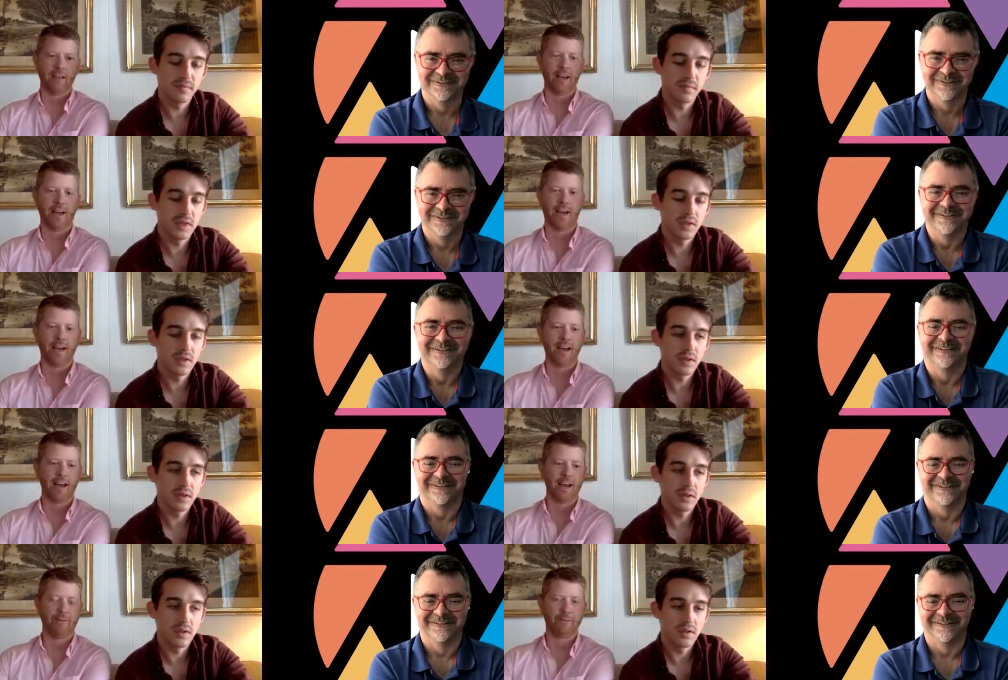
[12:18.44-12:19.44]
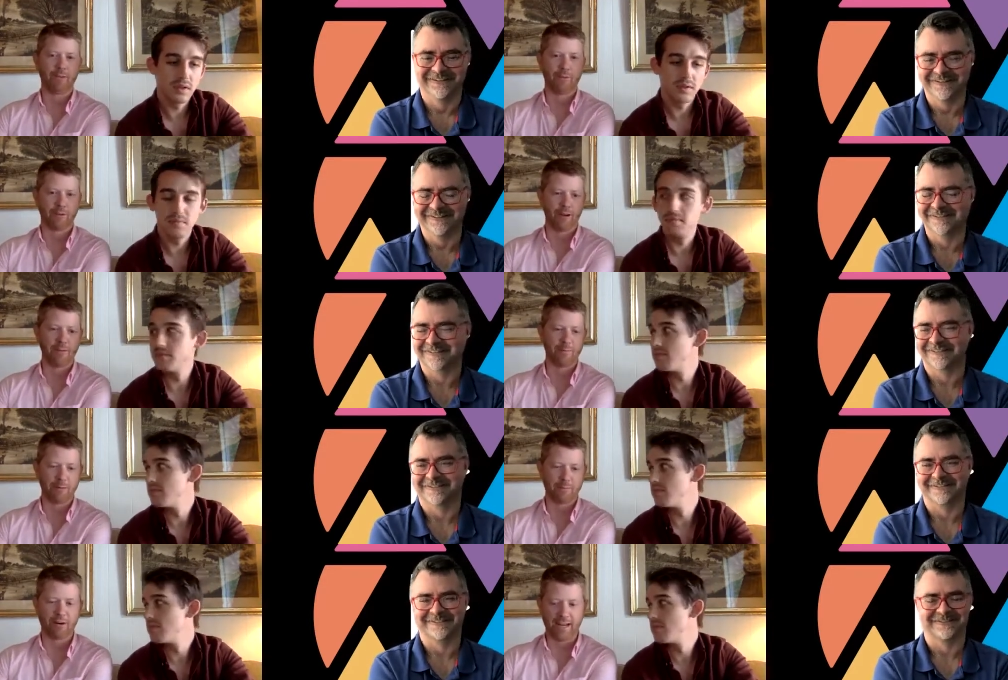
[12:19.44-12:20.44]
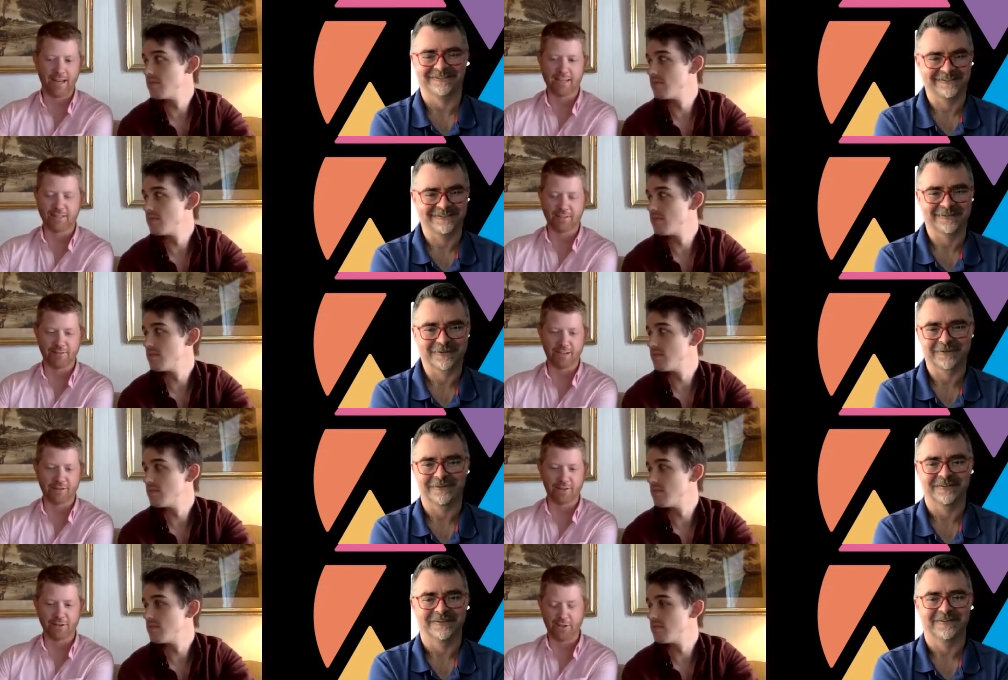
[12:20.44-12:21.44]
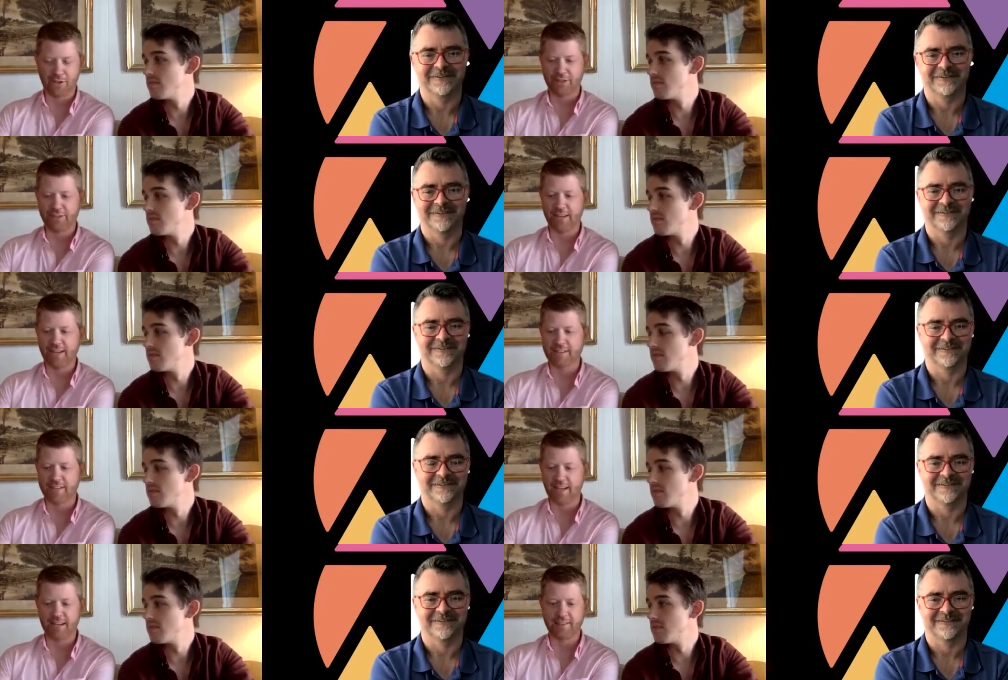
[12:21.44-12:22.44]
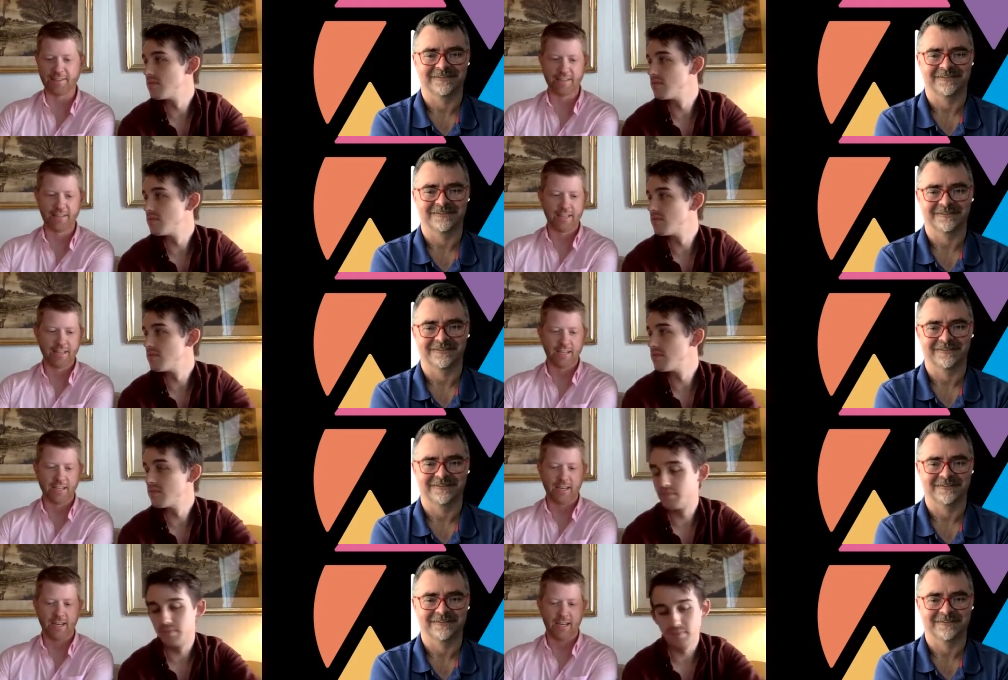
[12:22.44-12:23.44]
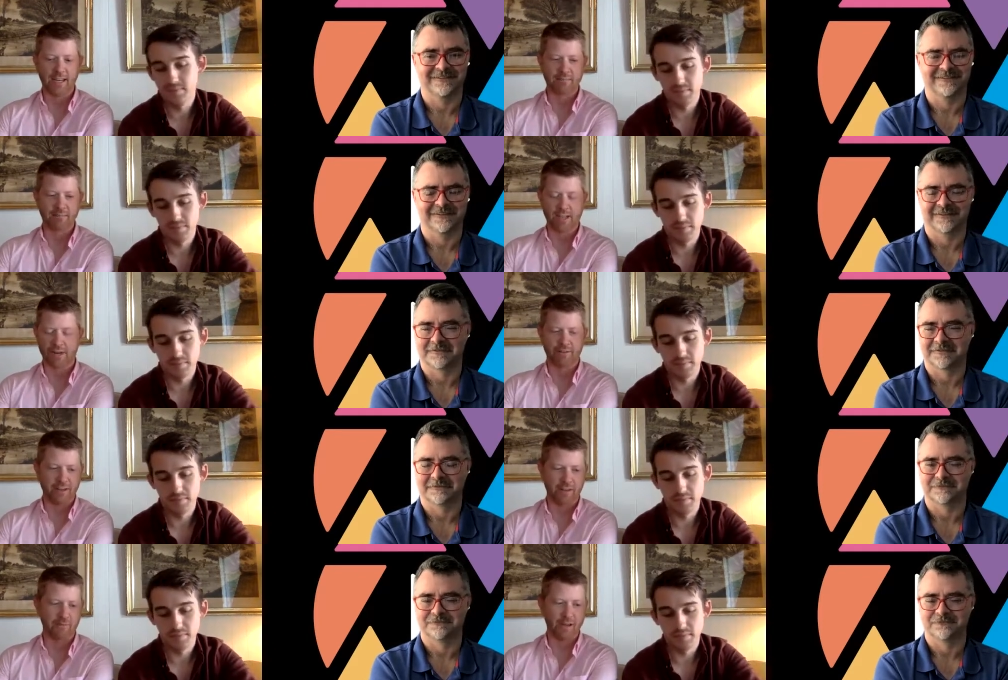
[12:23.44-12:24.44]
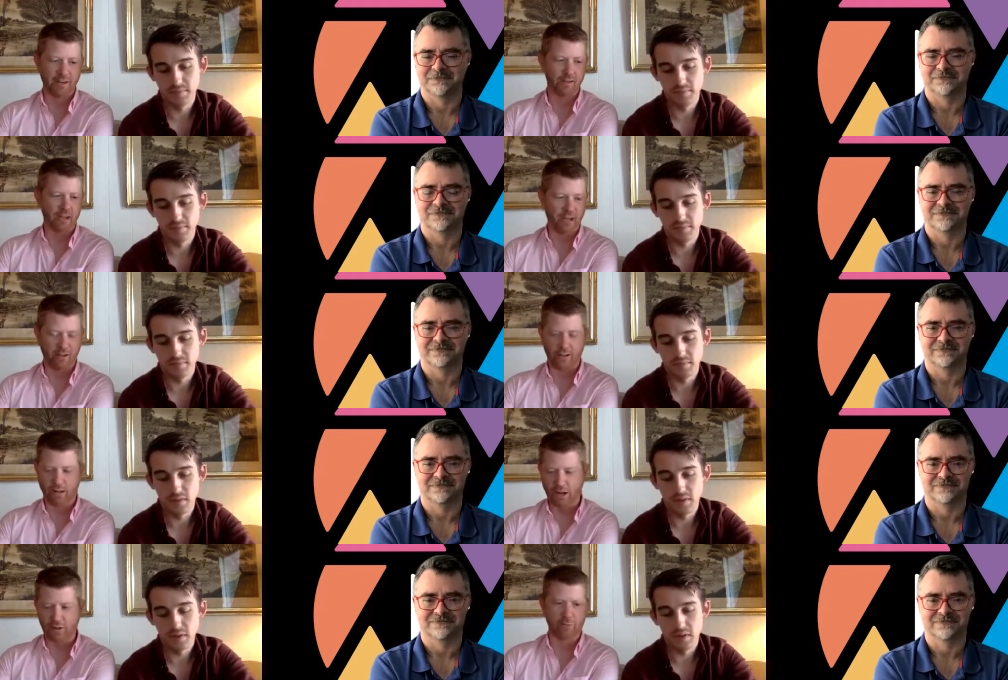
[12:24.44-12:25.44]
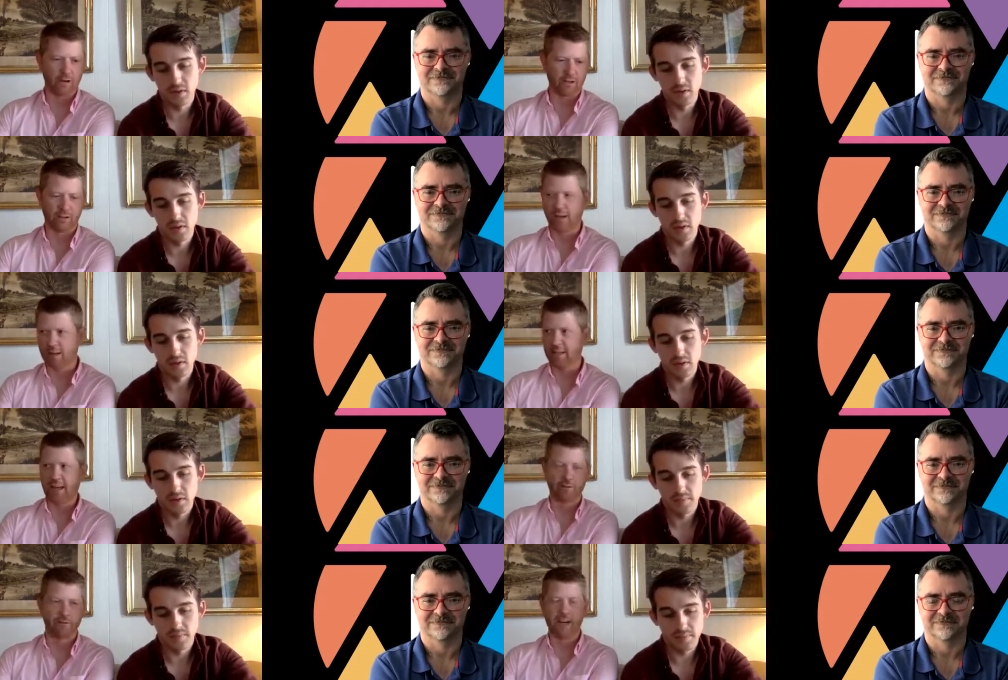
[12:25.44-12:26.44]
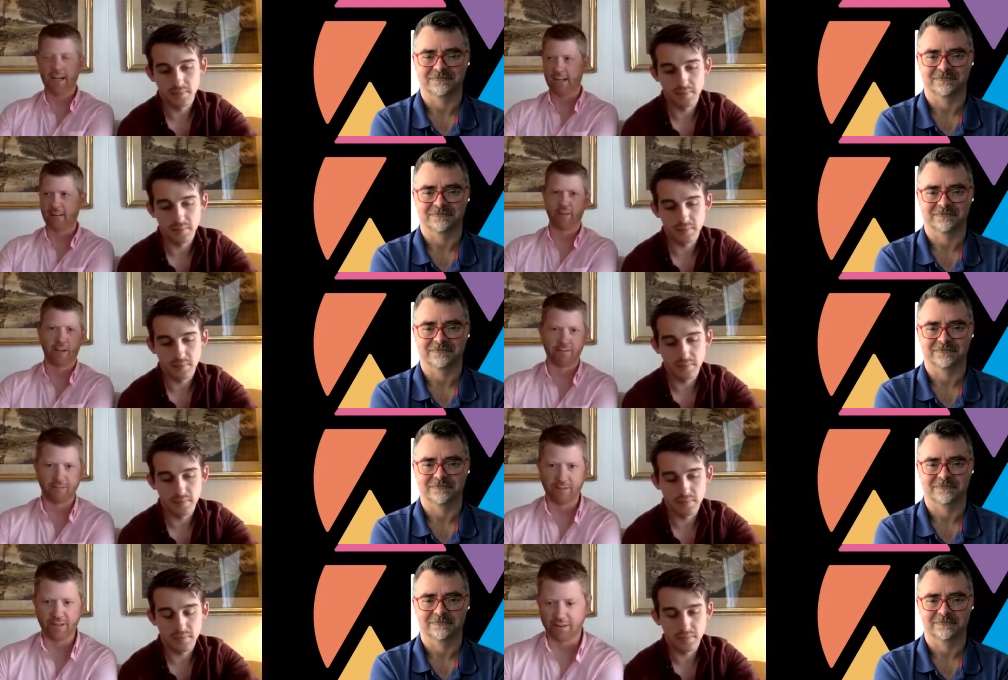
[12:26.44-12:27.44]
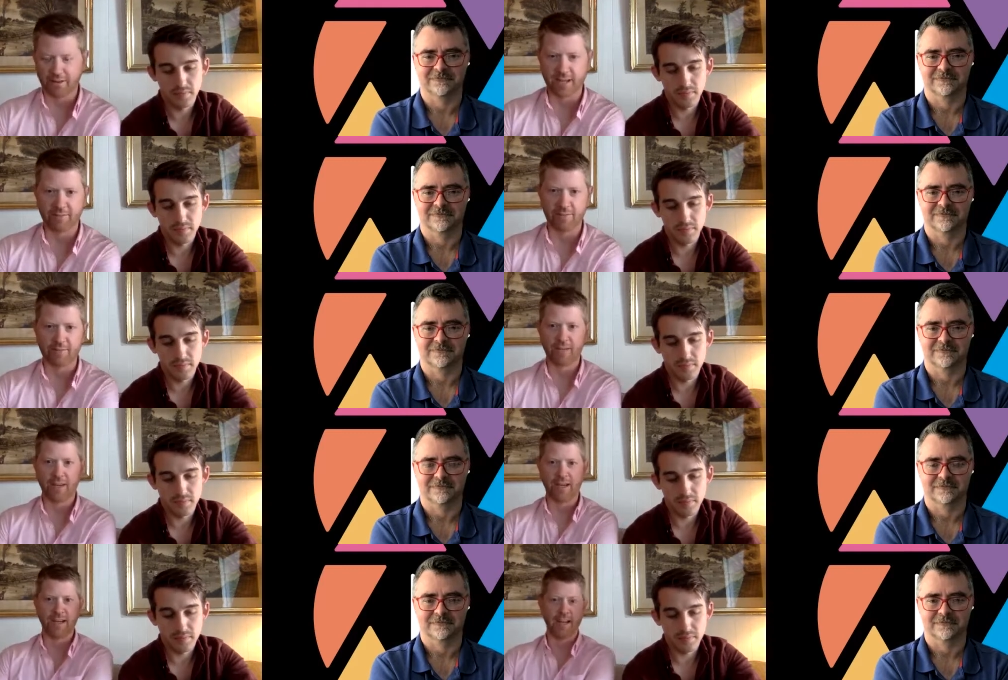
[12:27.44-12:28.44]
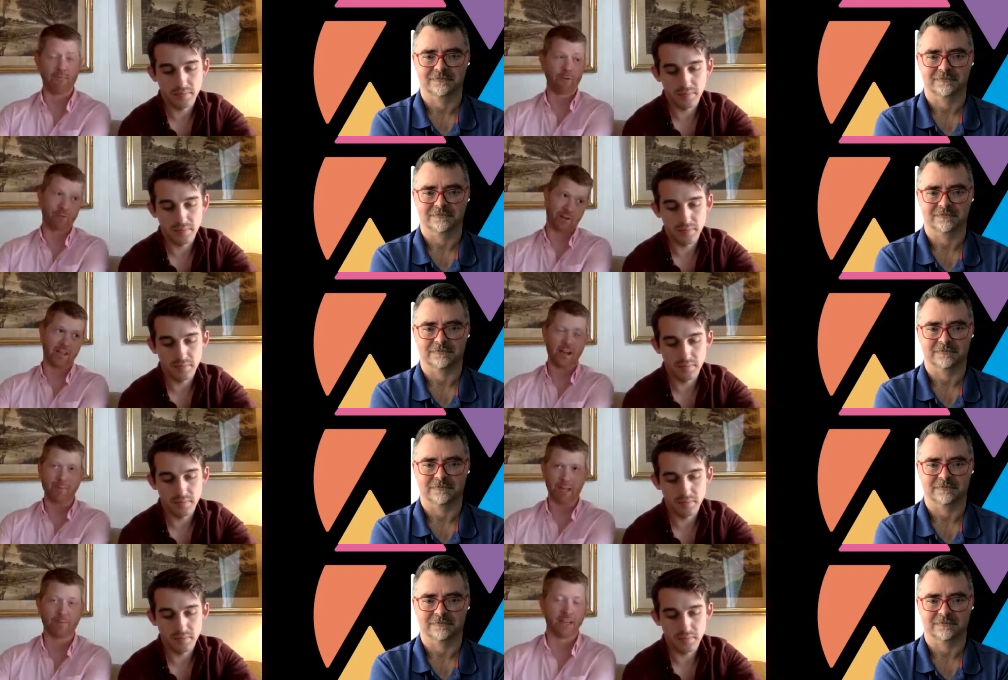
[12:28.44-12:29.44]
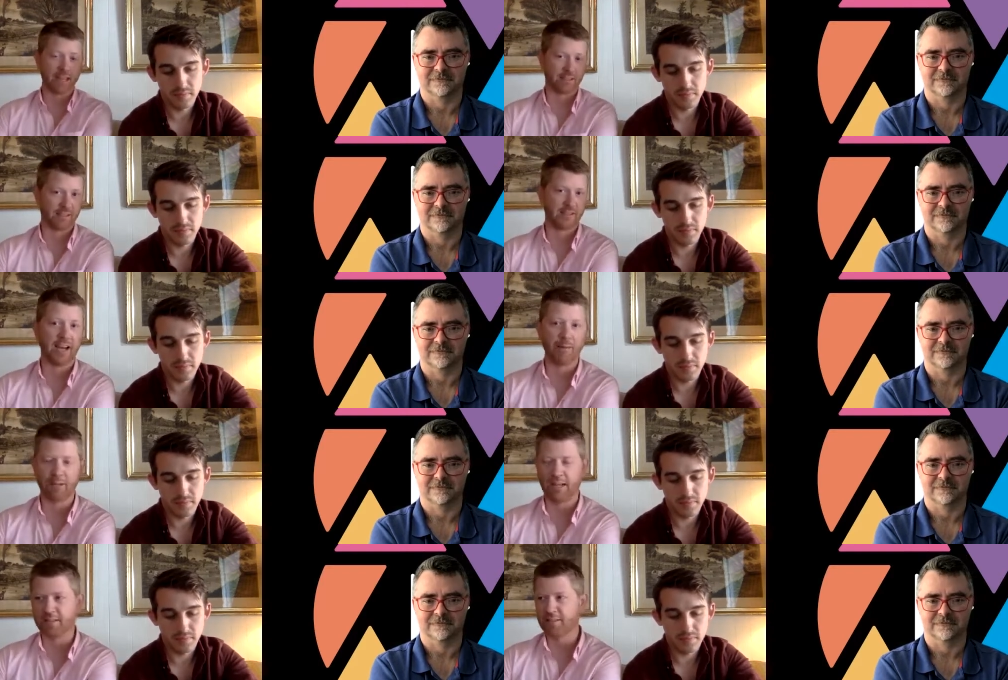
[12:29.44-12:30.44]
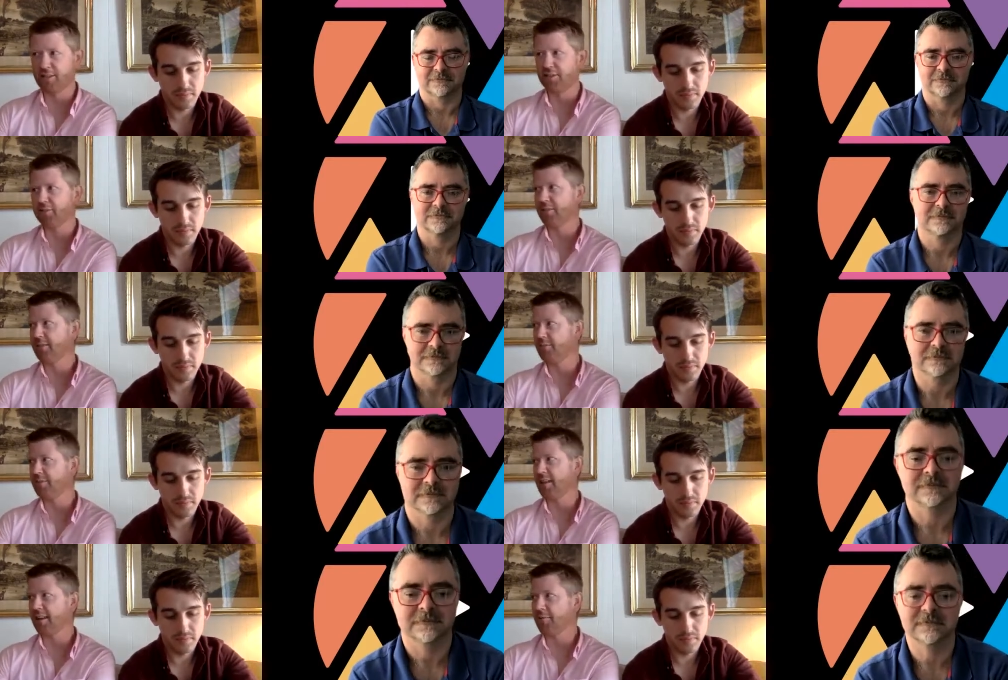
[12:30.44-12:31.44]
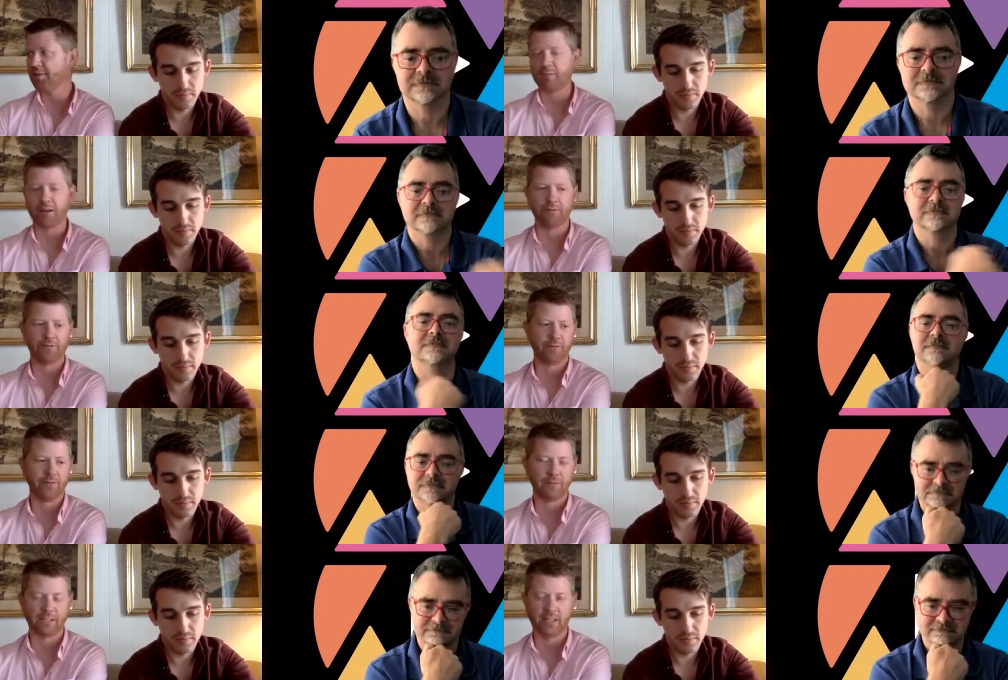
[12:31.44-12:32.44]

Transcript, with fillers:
Speaker 1: uh, we were, I remember our casting director called and said, um, you know, and it had been a, a, lot of work and a lot of letter writing and a lot of, you know, kind of, uh, and we were coming up against timelines too. It was, I think it was about, it was a